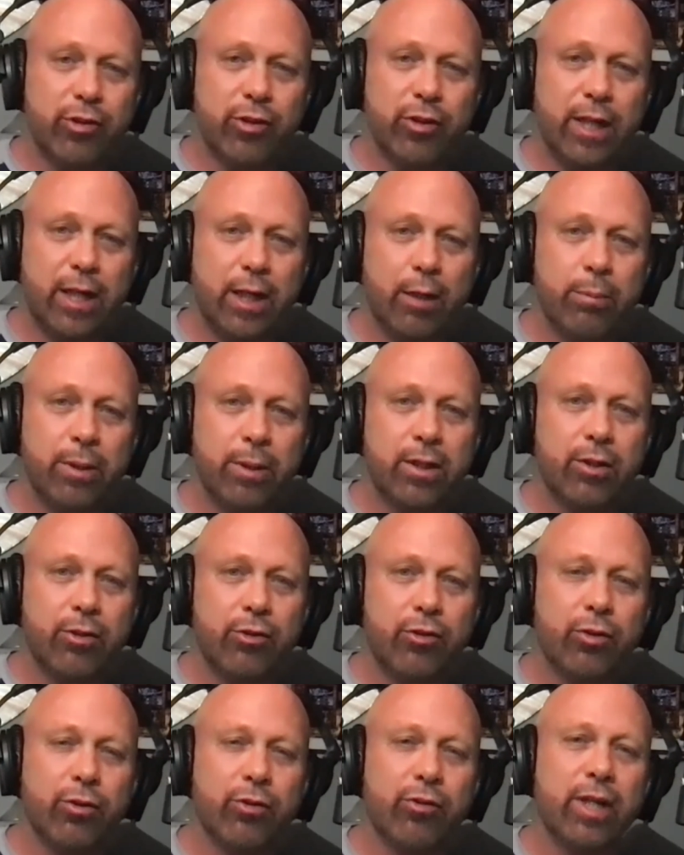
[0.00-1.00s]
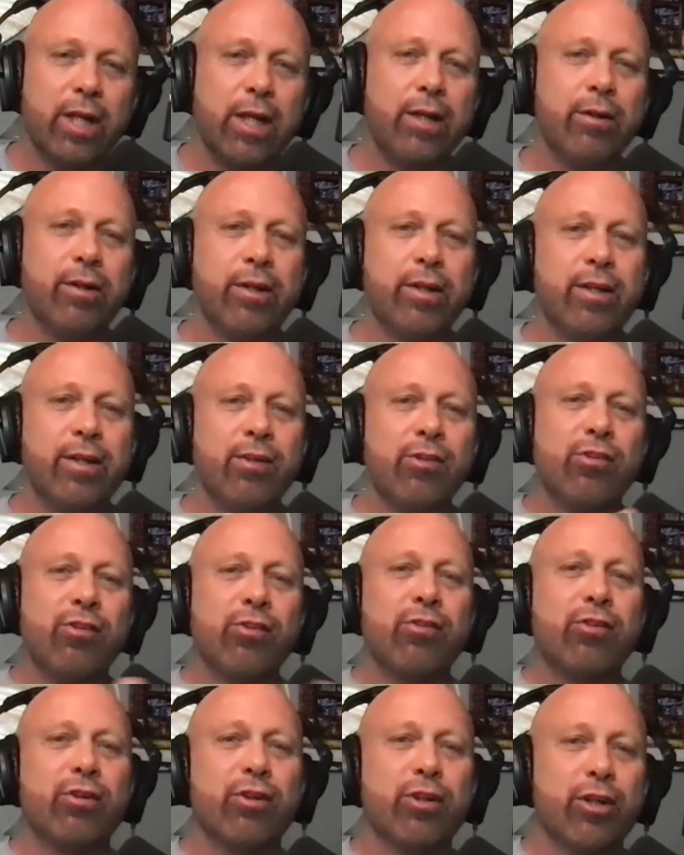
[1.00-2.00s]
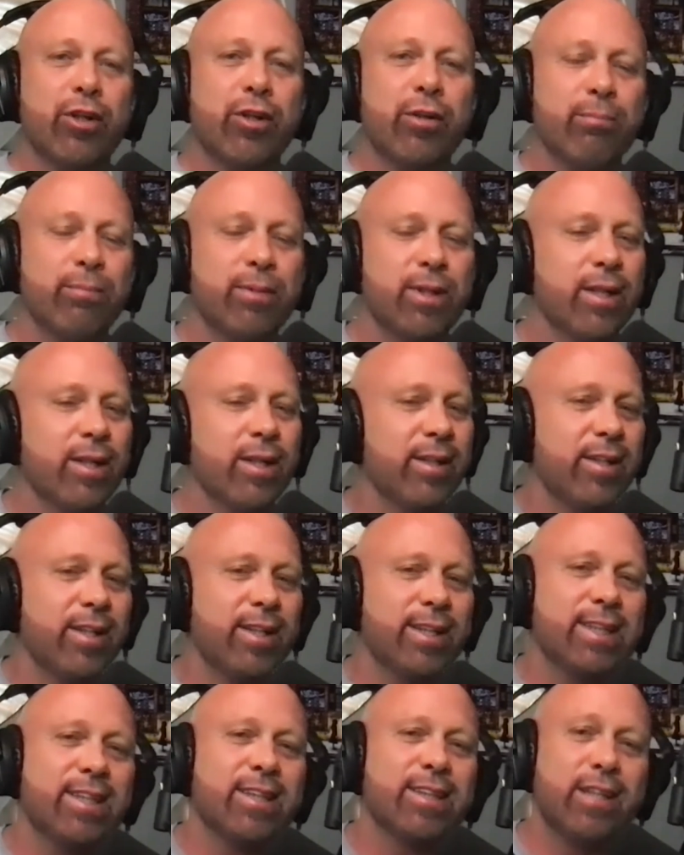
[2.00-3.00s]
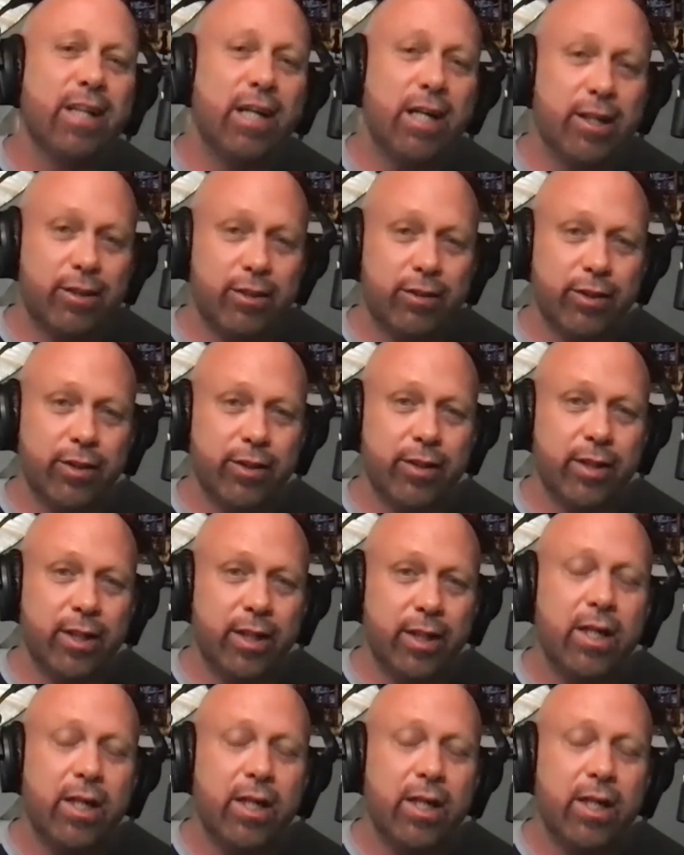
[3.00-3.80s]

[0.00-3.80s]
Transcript: to that because you're saying this is good, this is not good.